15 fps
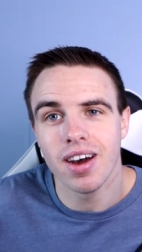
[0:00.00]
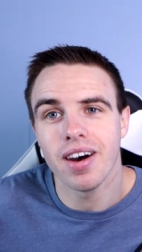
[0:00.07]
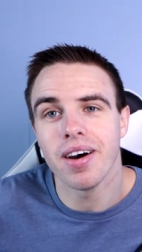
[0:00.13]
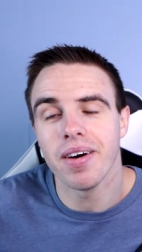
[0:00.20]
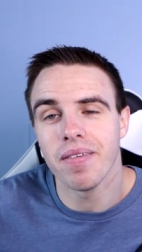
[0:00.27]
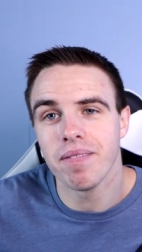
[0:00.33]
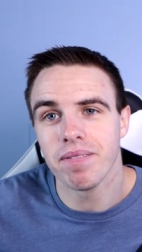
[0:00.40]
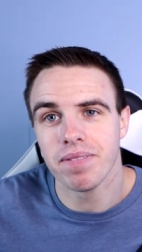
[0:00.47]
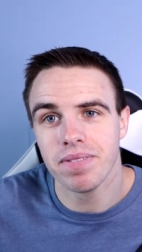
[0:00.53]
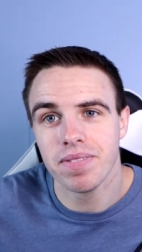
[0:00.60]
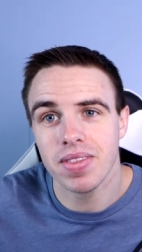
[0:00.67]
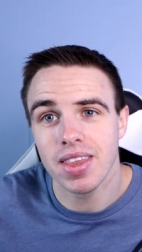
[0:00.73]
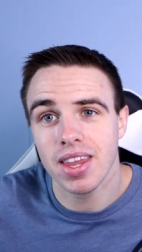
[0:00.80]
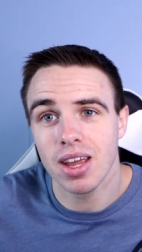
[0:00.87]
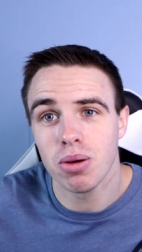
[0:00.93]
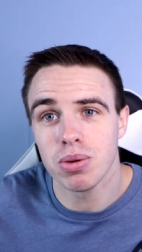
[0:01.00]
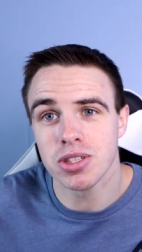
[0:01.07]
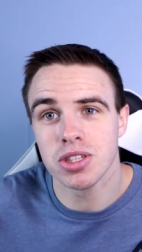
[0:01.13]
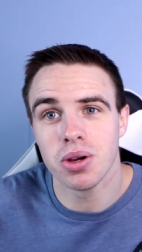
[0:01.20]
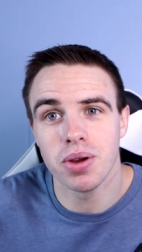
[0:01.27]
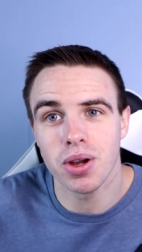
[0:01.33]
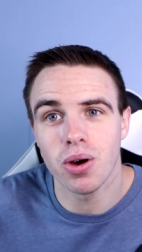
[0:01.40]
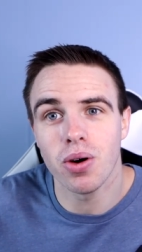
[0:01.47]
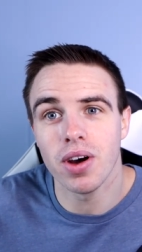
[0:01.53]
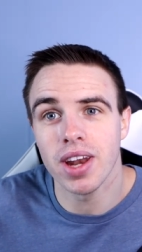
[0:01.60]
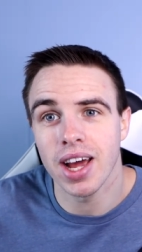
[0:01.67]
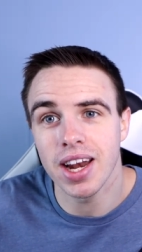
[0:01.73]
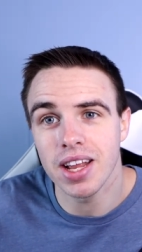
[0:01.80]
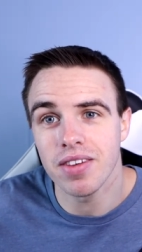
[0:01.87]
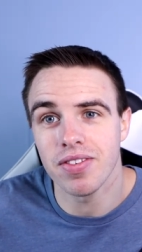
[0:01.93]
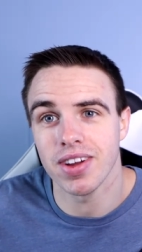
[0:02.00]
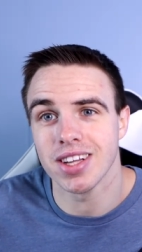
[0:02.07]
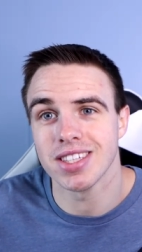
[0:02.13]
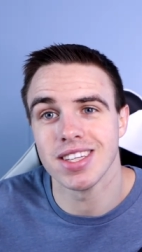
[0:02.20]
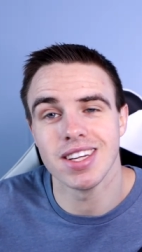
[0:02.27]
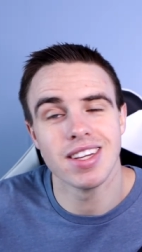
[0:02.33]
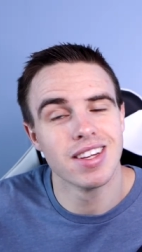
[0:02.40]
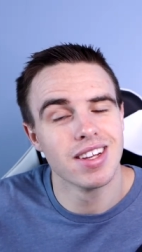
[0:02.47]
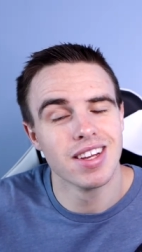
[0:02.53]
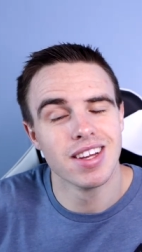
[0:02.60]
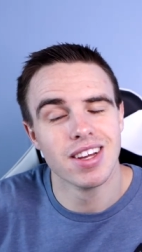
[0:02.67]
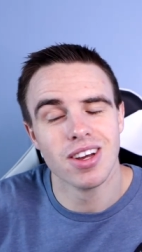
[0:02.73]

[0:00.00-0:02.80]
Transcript: Um, what's going on, how do you fix it,